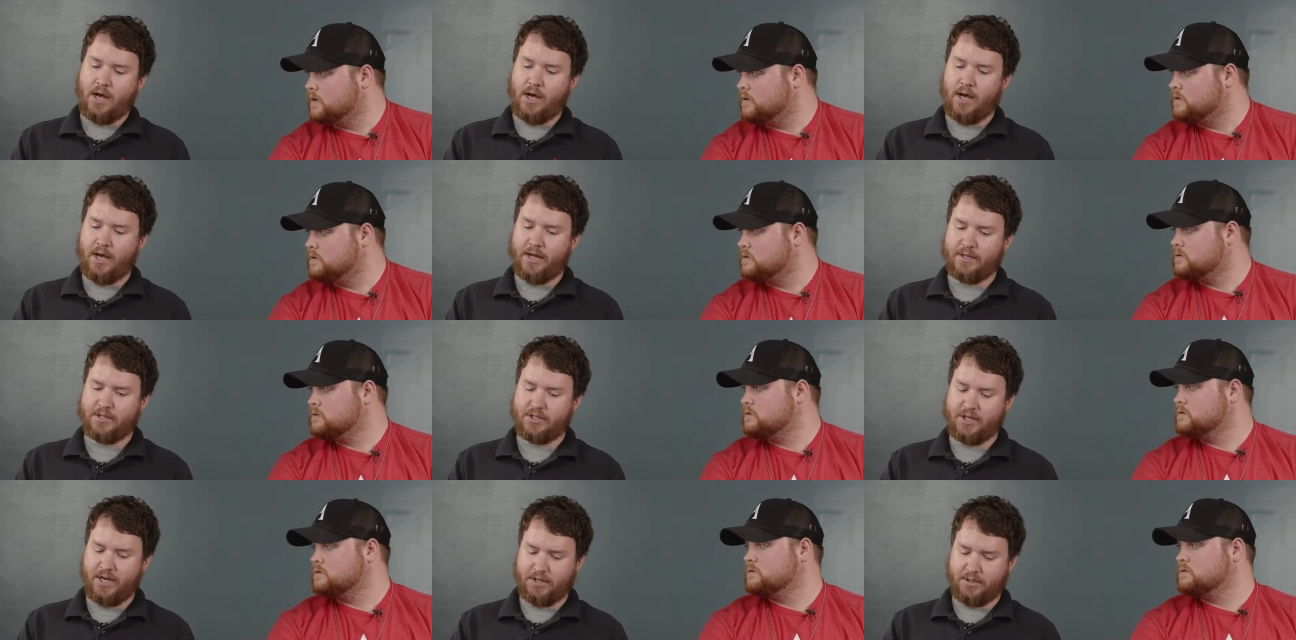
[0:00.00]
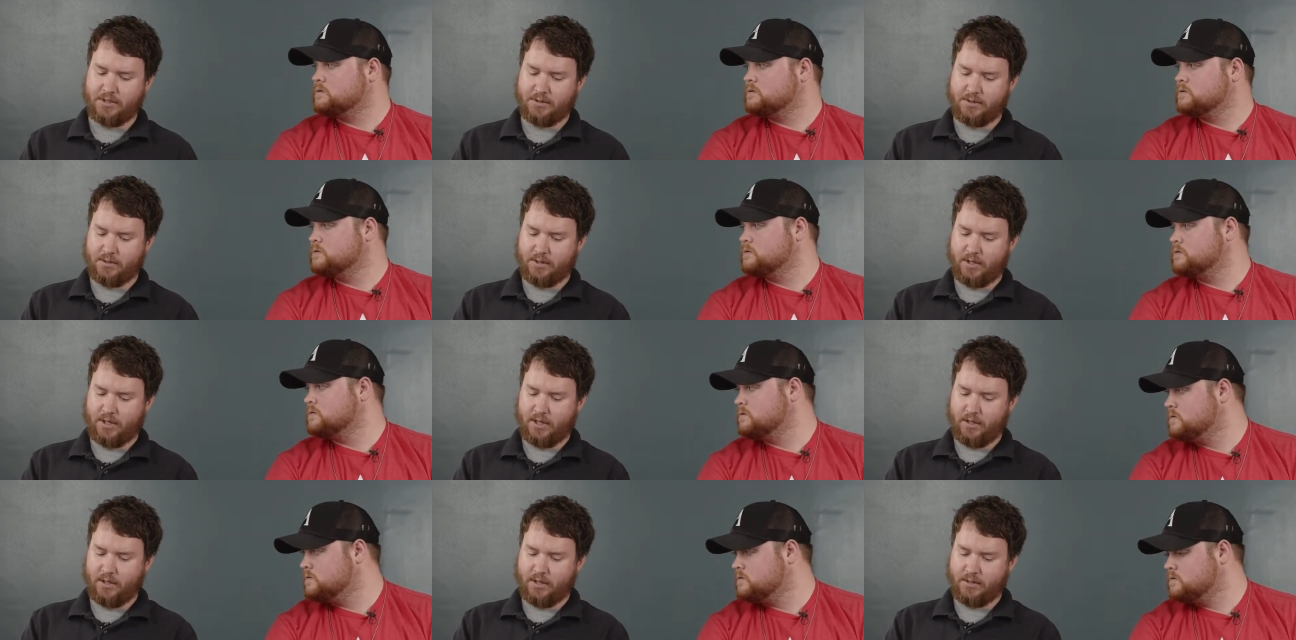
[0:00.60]
Speaker 1: it changes
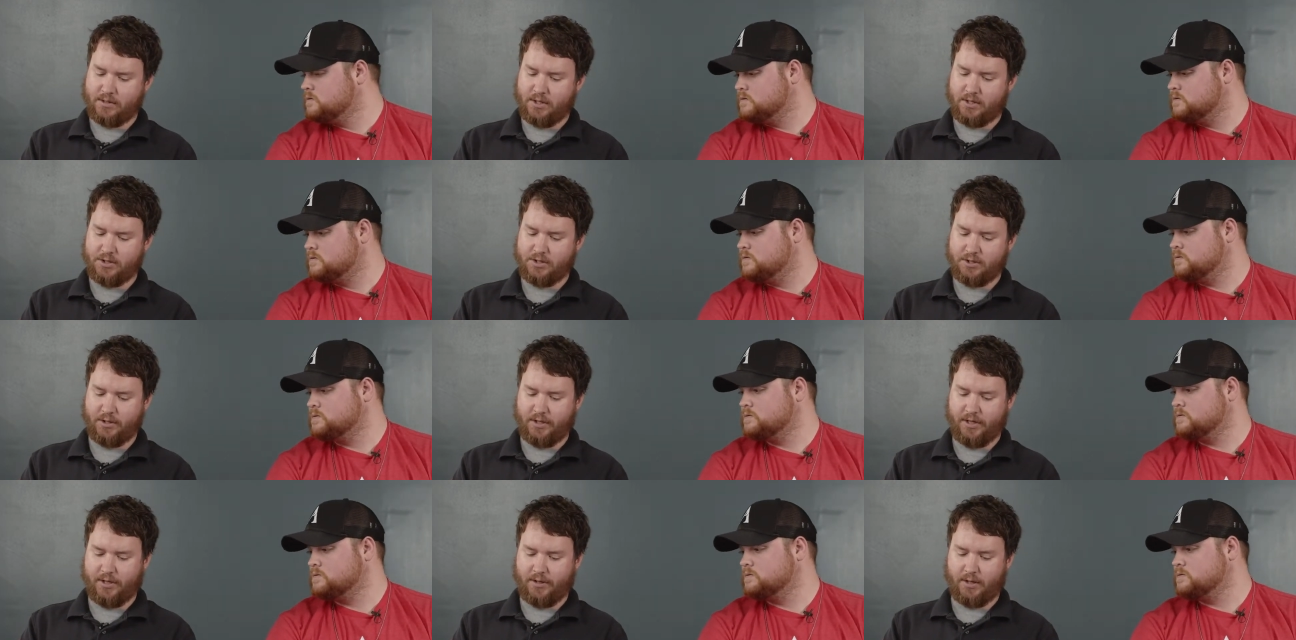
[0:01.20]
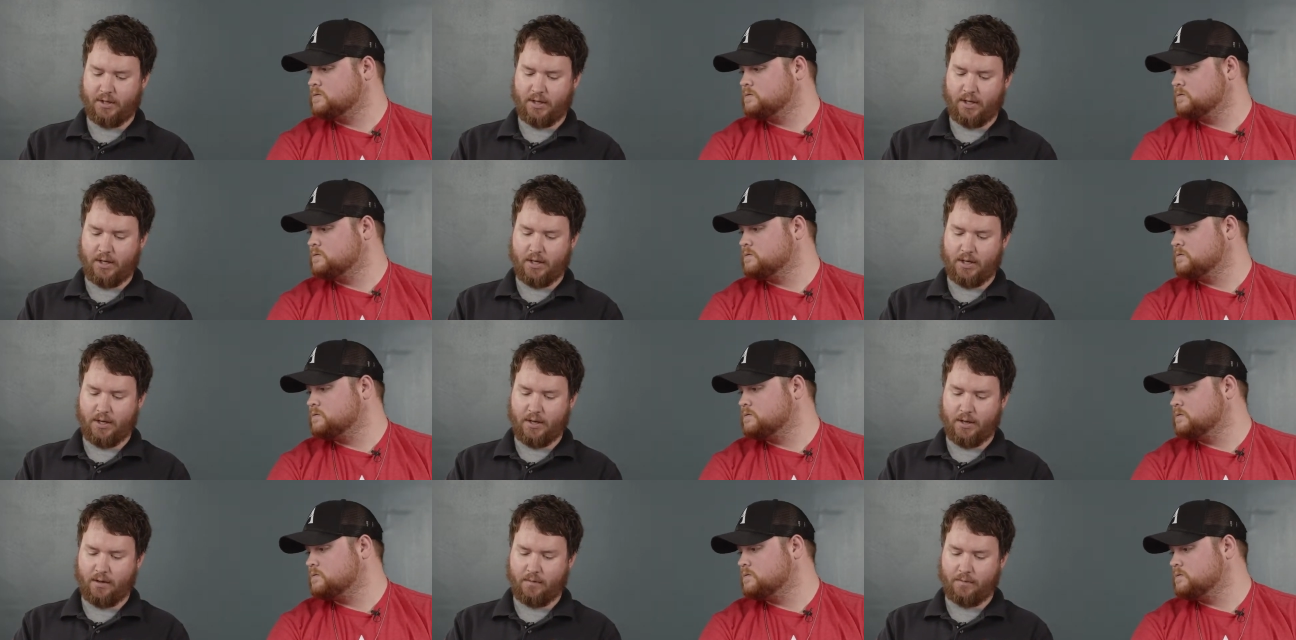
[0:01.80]
essentially
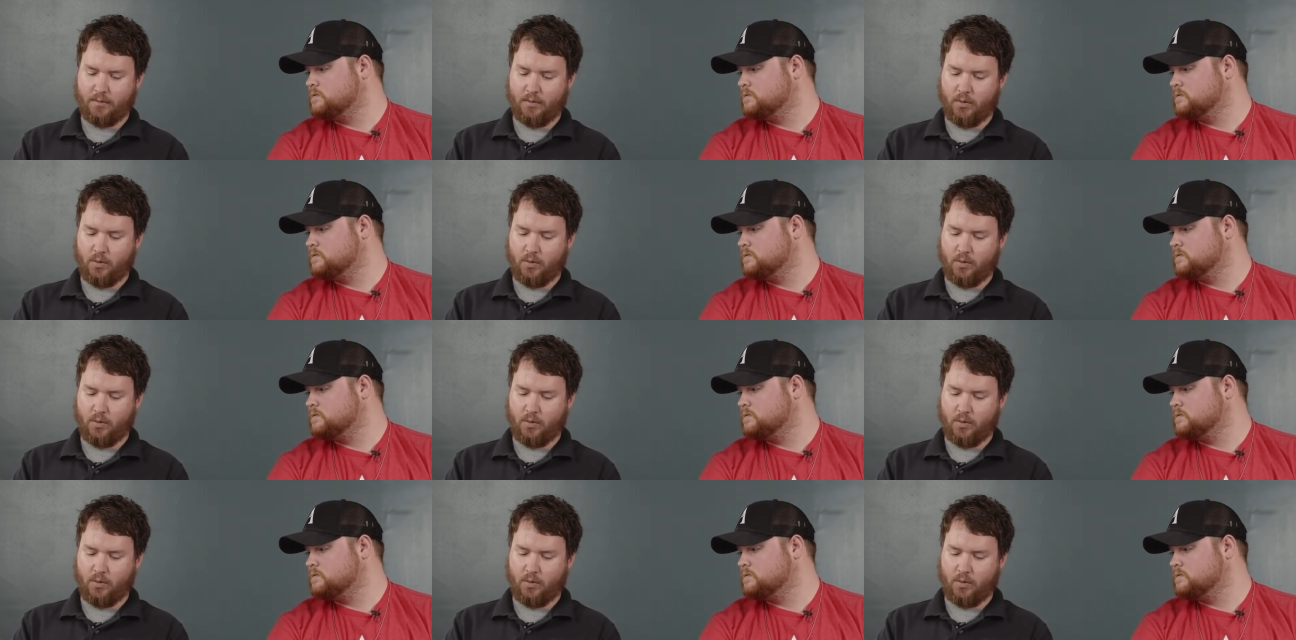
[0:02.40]
the